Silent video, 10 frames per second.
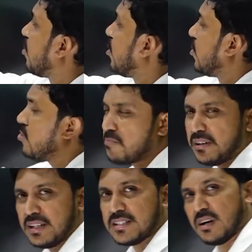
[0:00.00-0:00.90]
produce
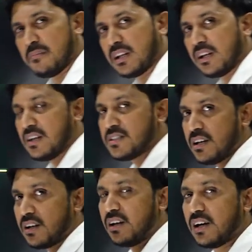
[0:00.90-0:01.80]
but in some areas
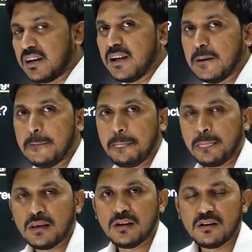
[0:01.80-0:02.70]
they are collecting.
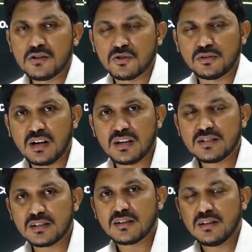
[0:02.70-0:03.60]
So the
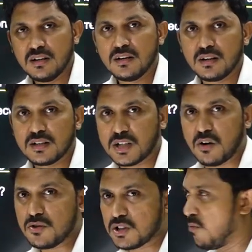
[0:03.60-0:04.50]
answer
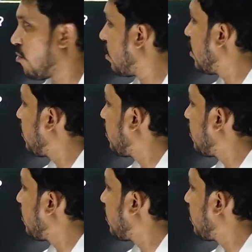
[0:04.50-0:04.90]
sounds somewhat